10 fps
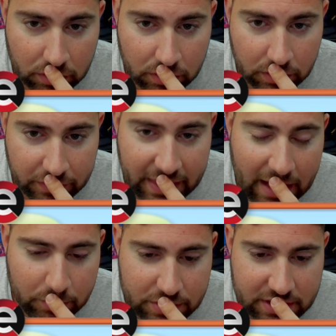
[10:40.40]

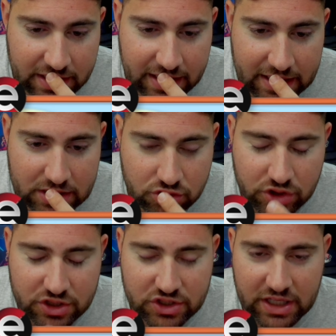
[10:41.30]
That was an
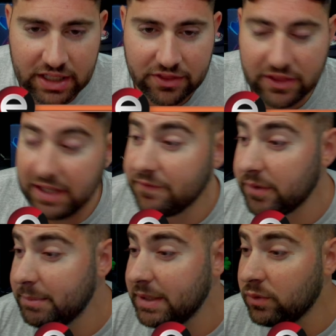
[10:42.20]
interesting thing
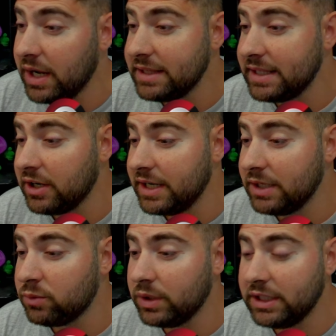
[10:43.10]
for me right there. I
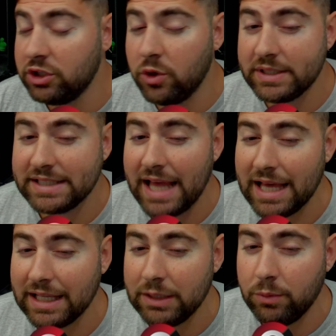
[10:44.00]
didn't really know
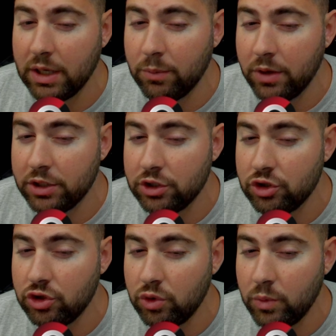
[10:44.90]
exactly what I wanted to
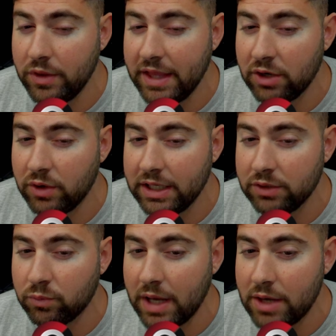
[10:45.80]
do there
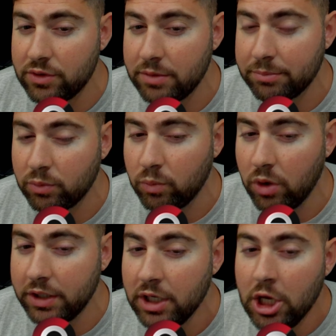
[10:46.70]
in round number
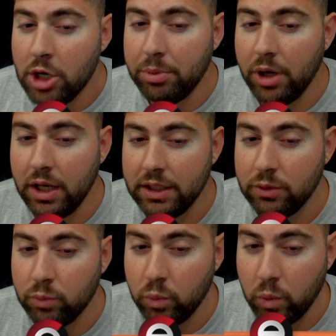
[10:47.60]
1, but
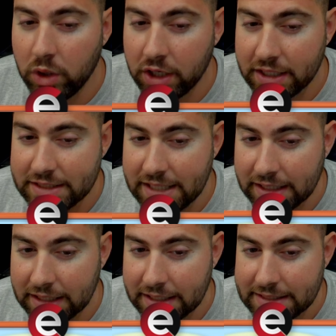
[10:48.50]
we're going to take
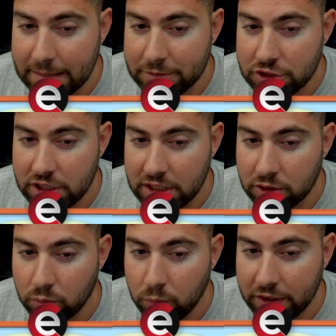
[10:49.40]
a lot of damage
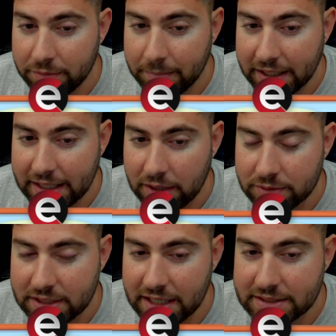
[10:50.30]
here with my
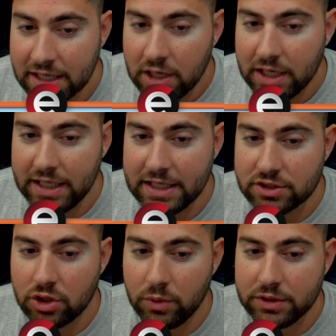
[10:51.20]
Countess. It
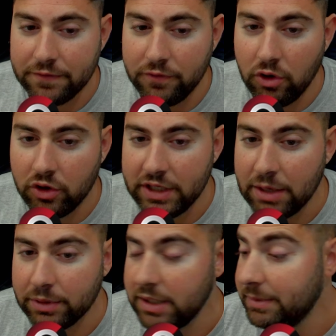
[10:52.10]
is going to fall, and
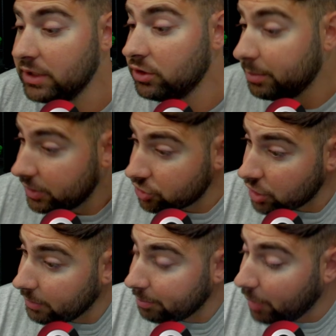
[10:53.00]
now we're going to be in a little bit of trouble.